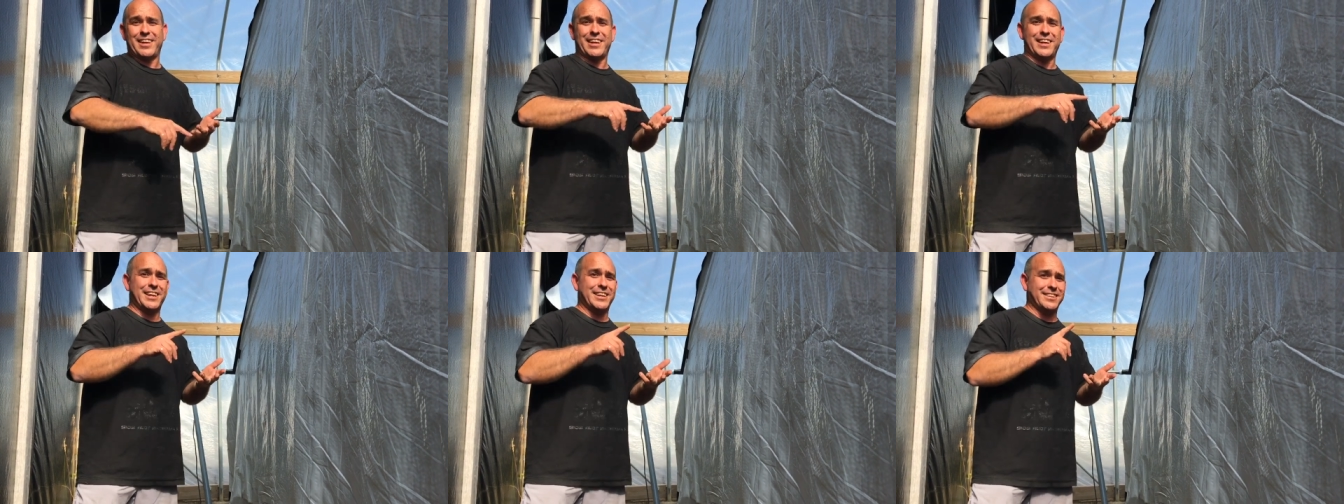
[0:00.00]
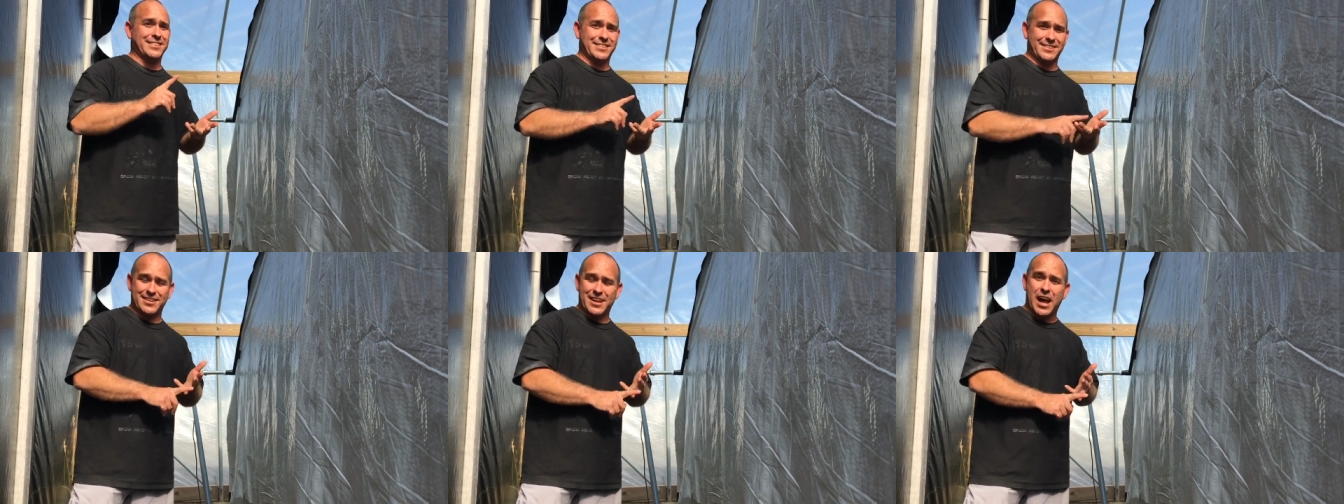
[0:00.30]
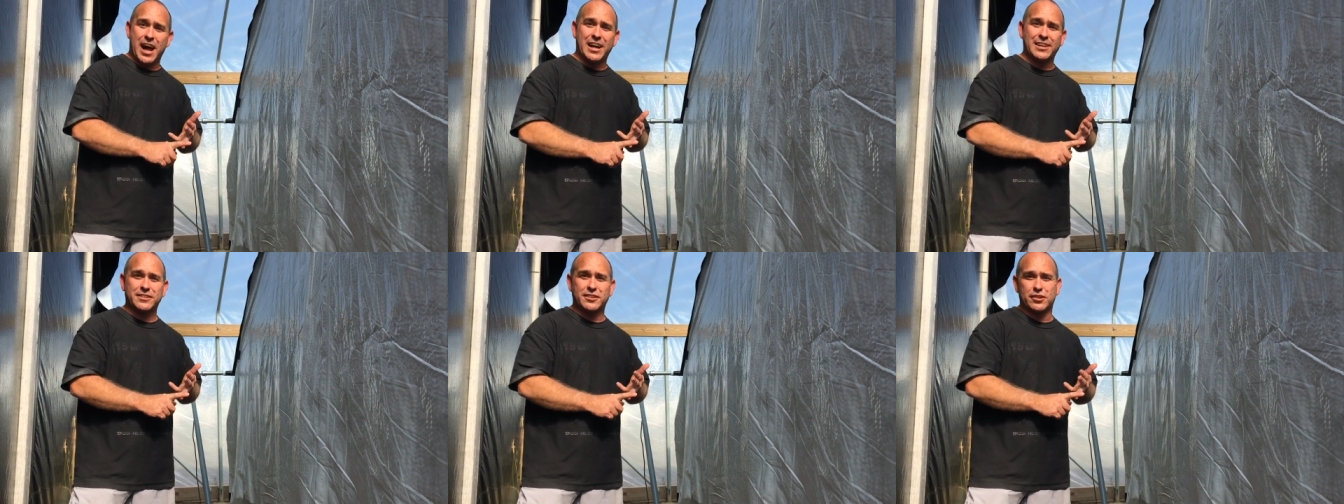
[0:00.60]
and it's
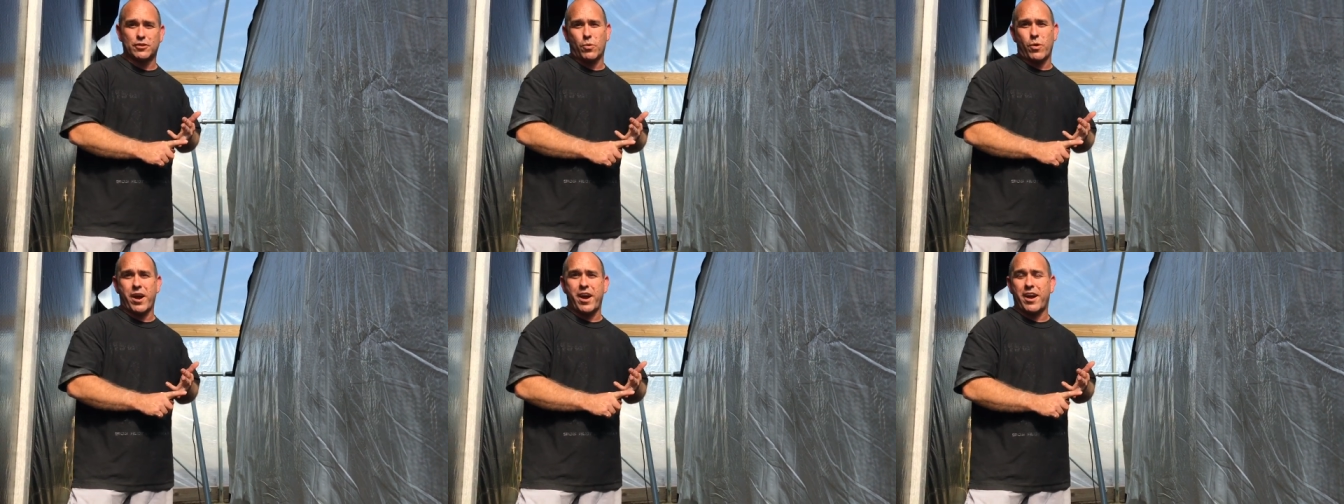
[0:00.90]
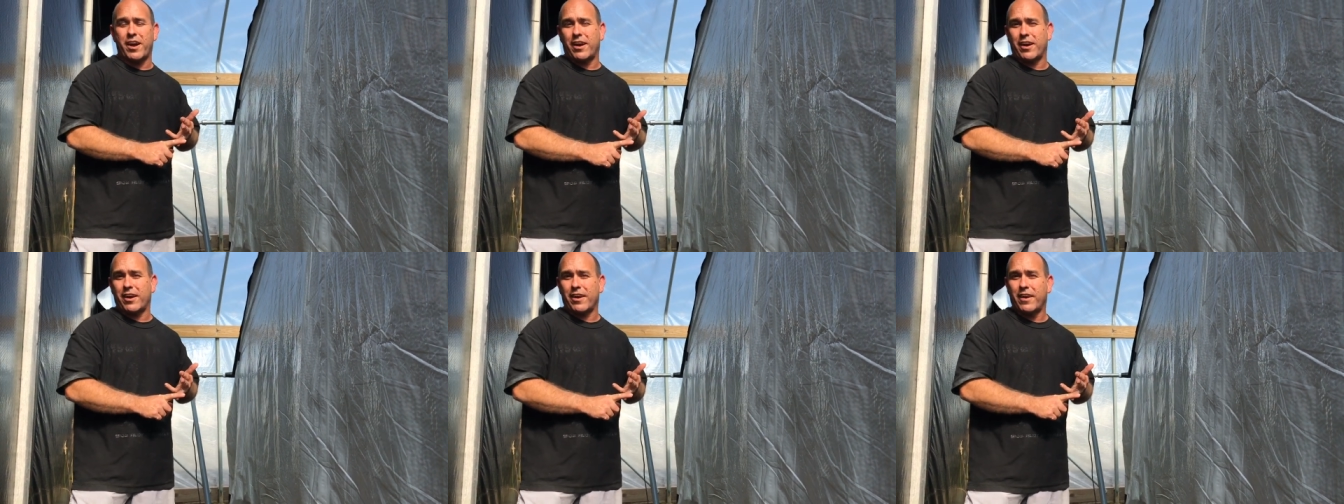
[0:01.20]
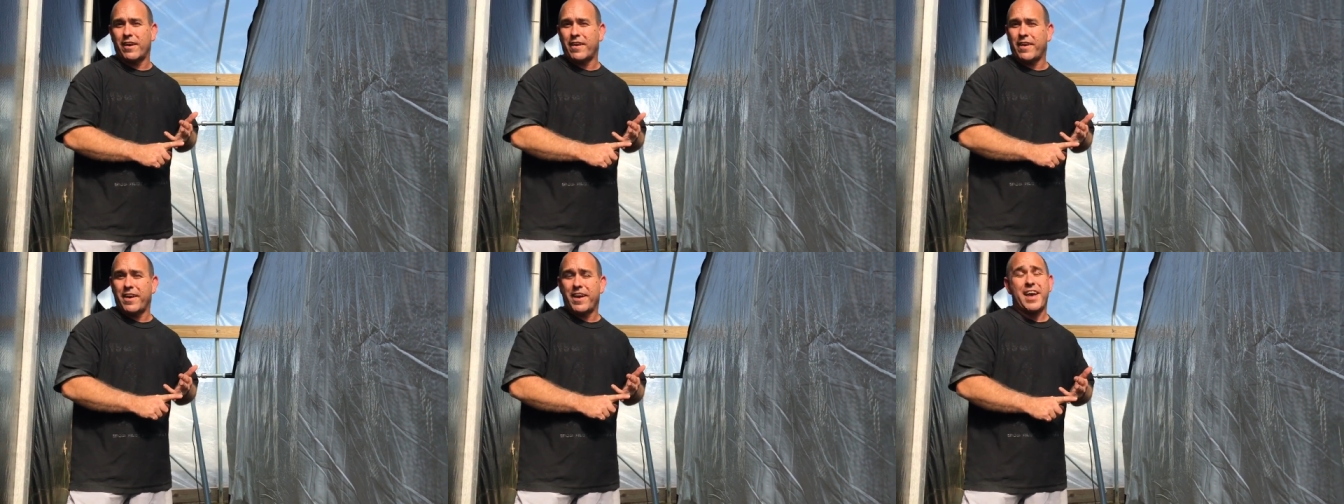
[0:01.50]
not square
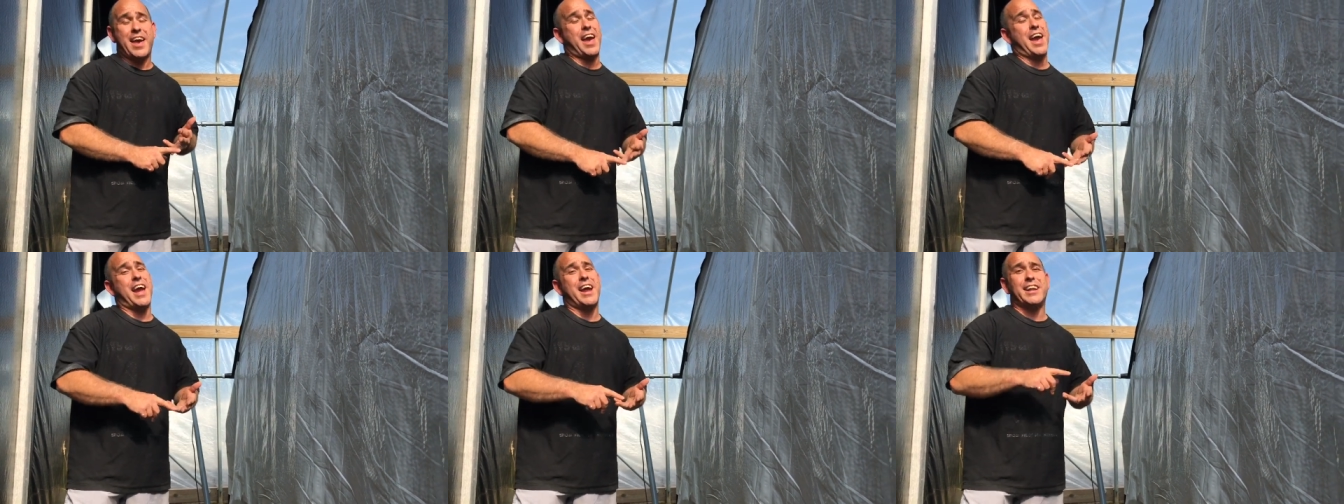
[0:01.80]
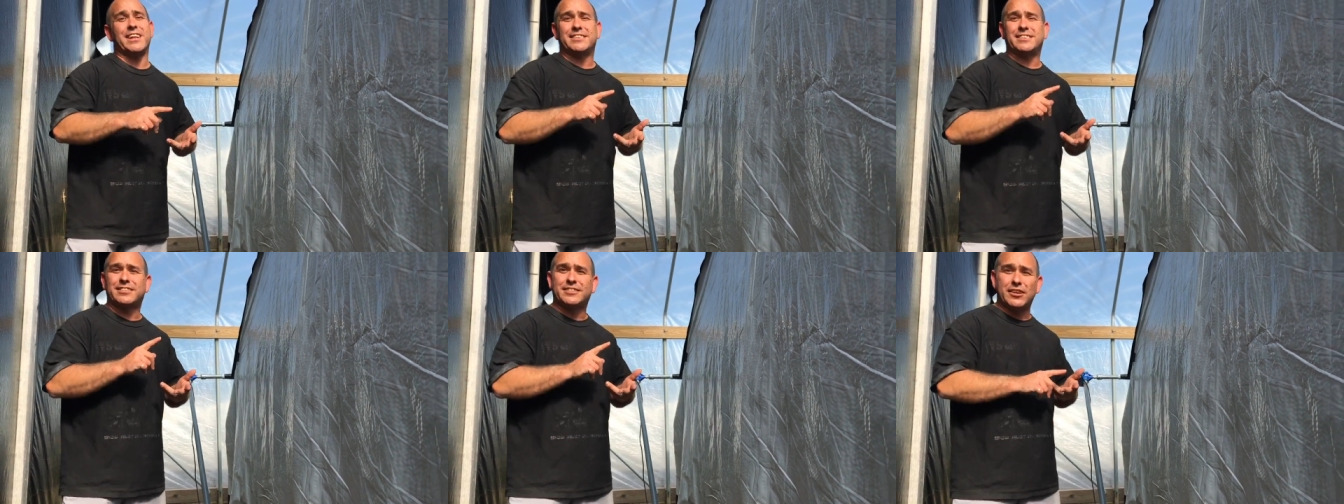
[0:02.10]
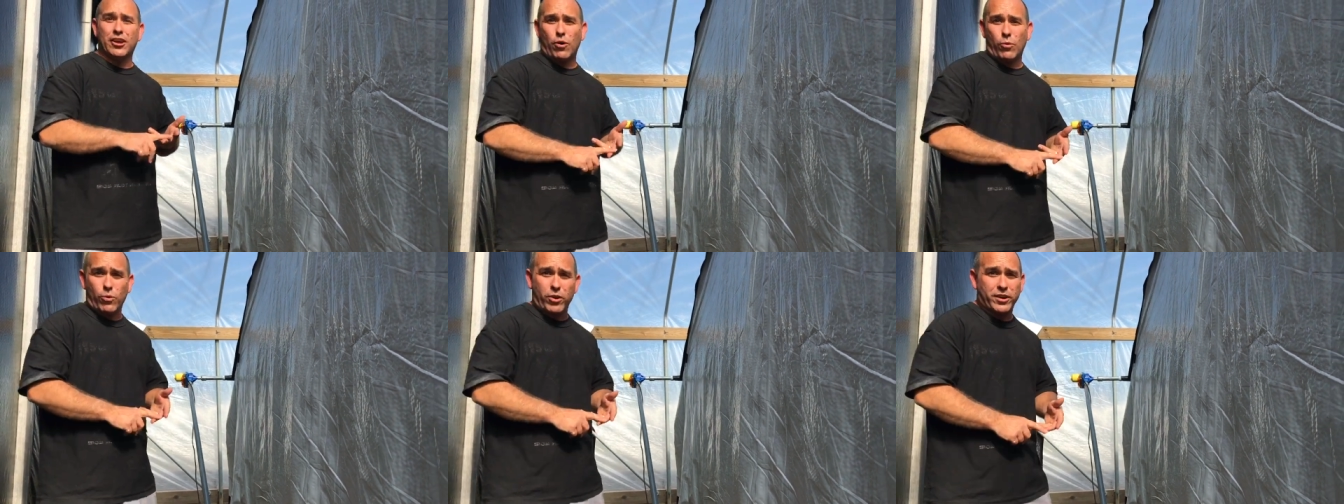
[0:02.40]
and it
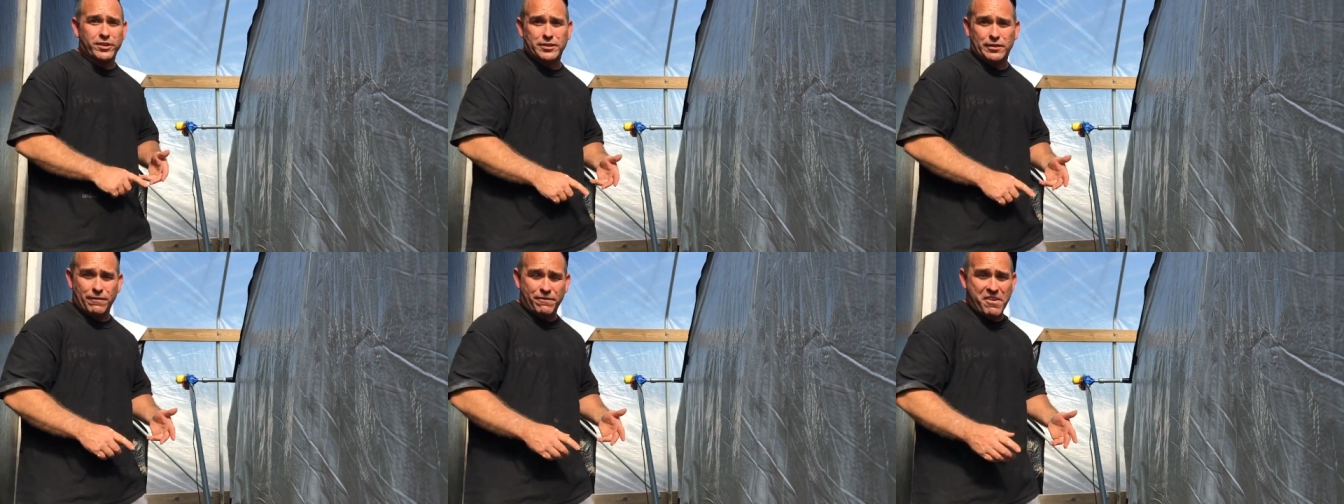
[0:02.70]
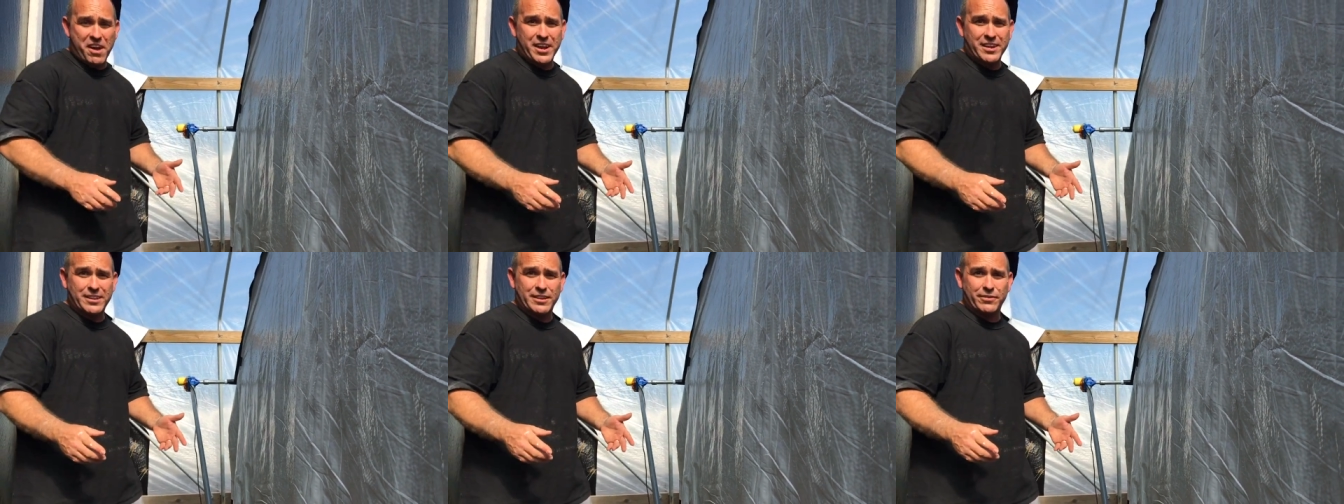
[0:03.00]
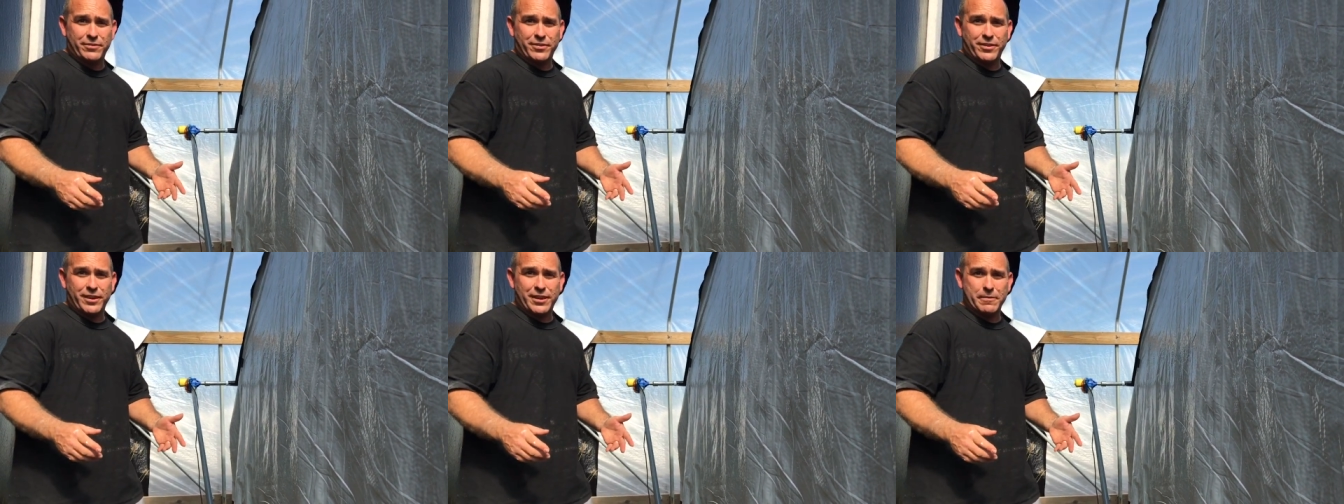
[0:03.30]
still works
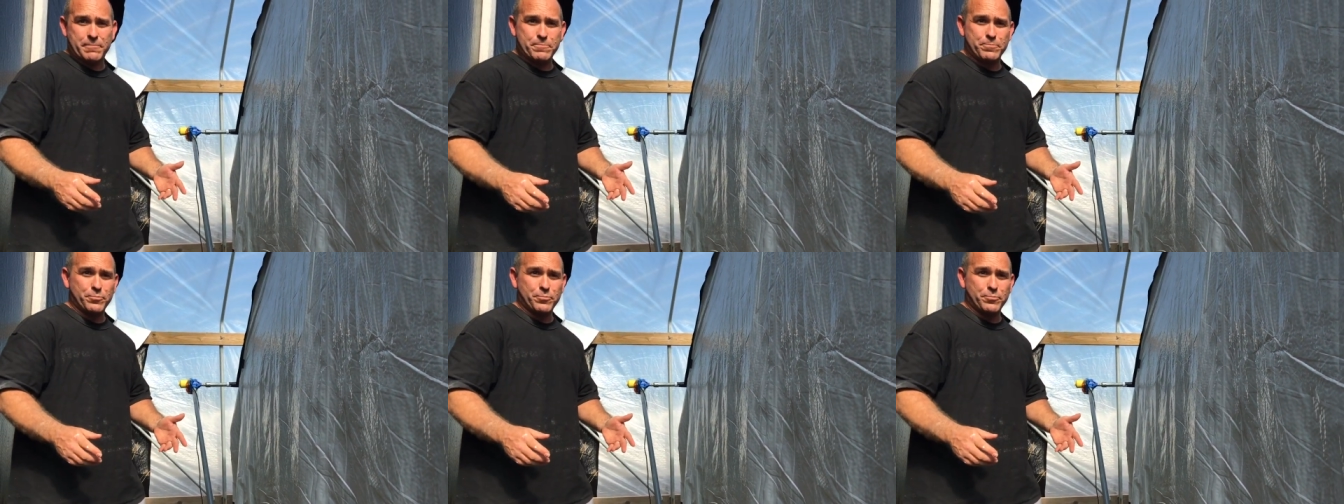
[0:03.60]
effectively.